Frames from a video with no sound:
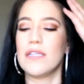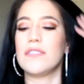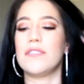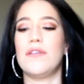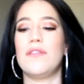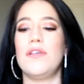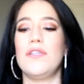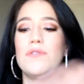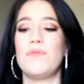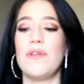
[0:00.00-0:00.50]

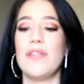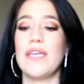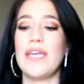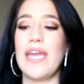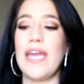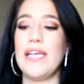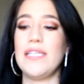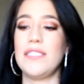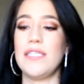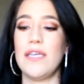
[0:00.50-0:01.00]
So those were the
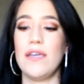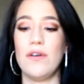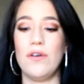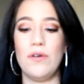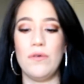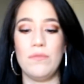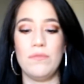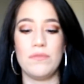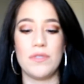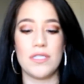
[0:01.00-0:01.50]
Casey
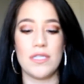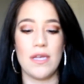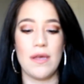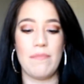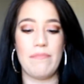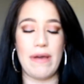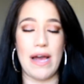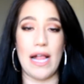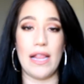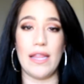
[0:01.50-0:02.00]
Holmes
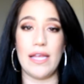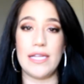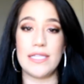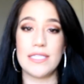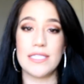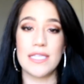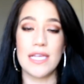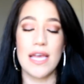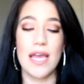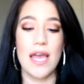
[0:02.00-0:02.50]

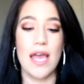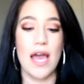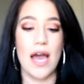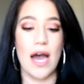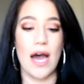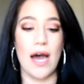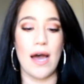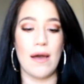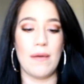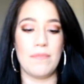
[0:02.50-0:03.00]
palettes.
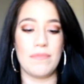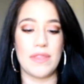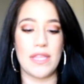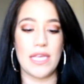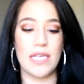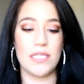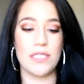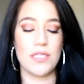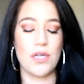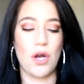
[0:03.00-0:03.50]

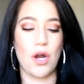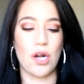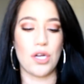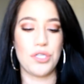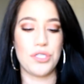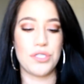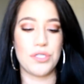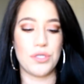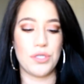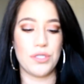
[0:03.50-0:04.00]
These are
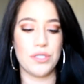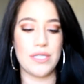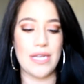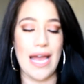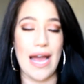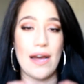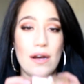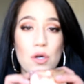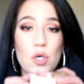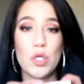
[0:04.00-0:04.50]
sold
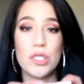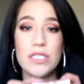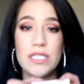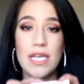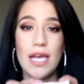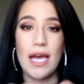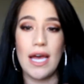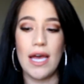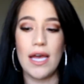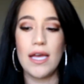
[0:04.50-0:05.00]
at
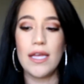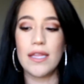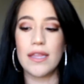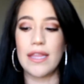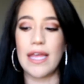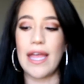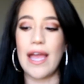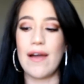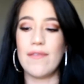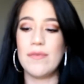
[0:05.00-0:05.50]
Ulta.
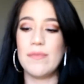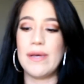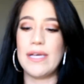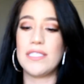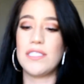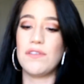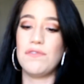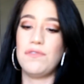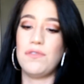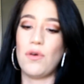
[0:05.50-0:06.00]
They have them
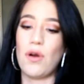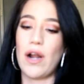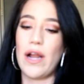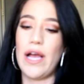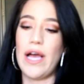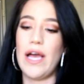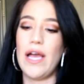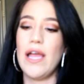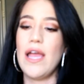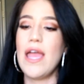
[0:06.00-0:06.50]
at
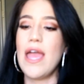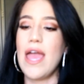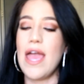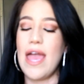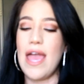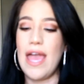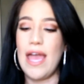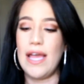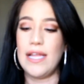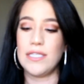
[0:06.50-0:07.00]
Sephora
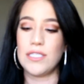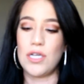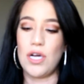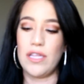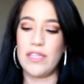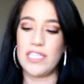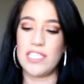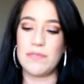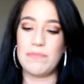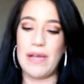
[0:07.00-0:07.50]
and
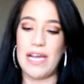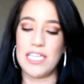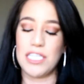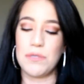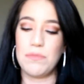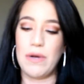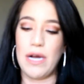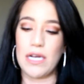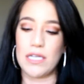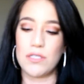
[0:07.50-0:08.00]
on the
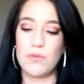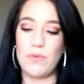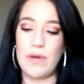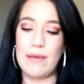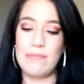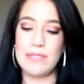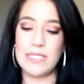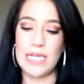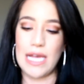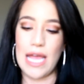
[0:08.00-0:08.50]
Smashbox
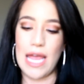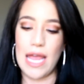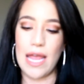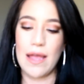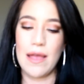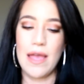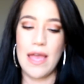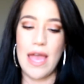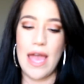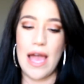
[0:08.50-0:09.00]

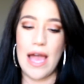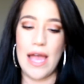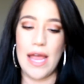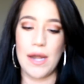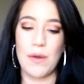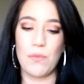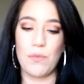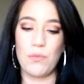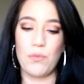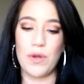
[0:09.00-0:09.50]
website.
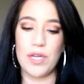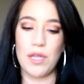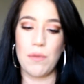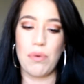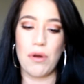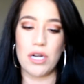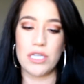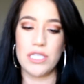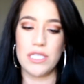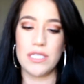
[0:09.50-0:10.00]
And when you
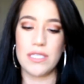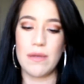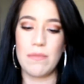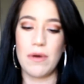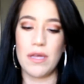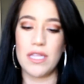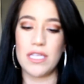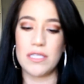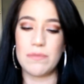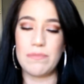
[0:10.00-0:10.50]
purchase them on the